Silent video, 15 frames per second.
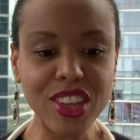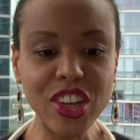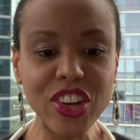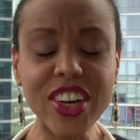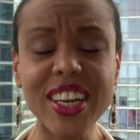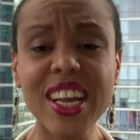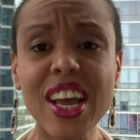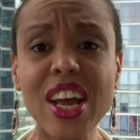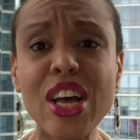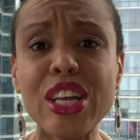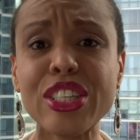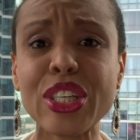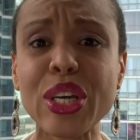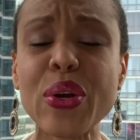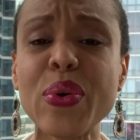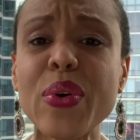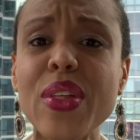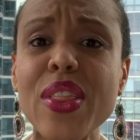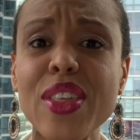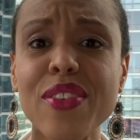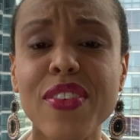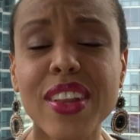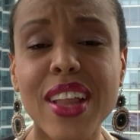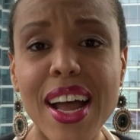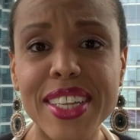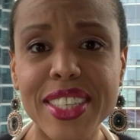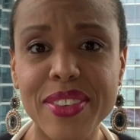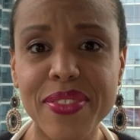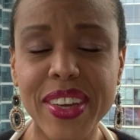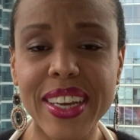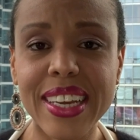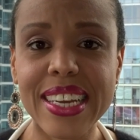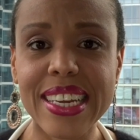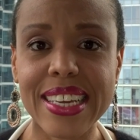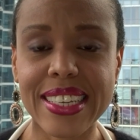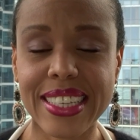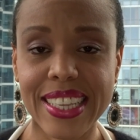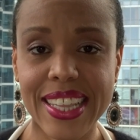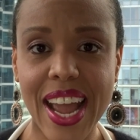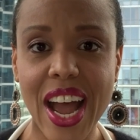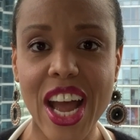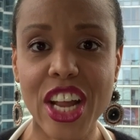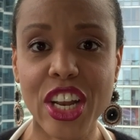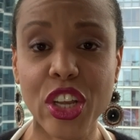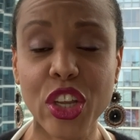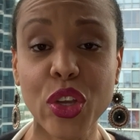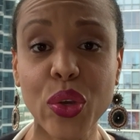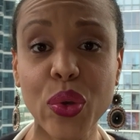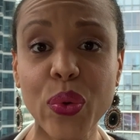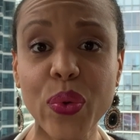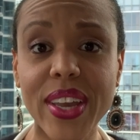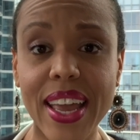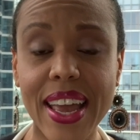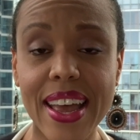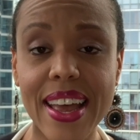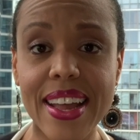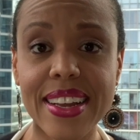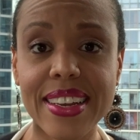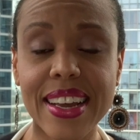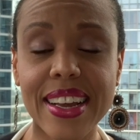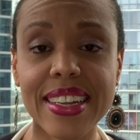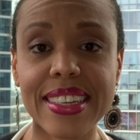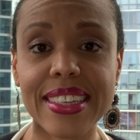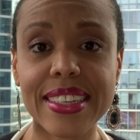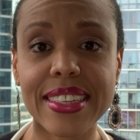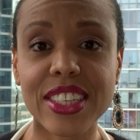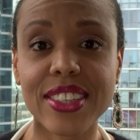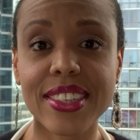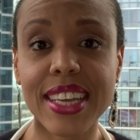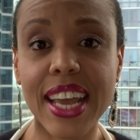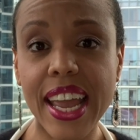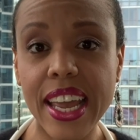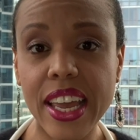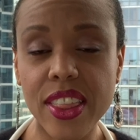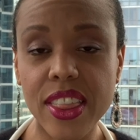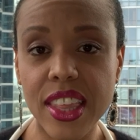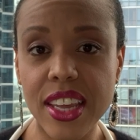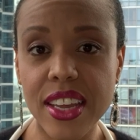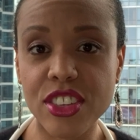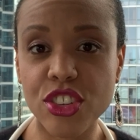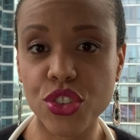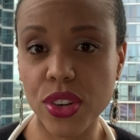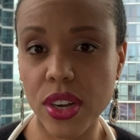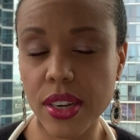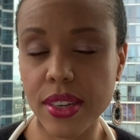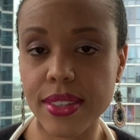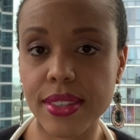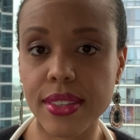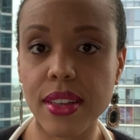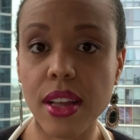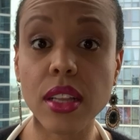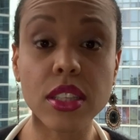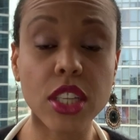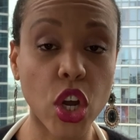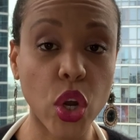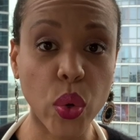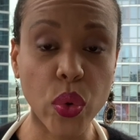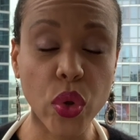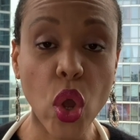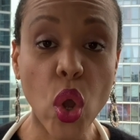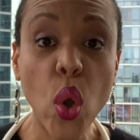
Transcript: All right, so the philosophy is that you can take these drugs alone,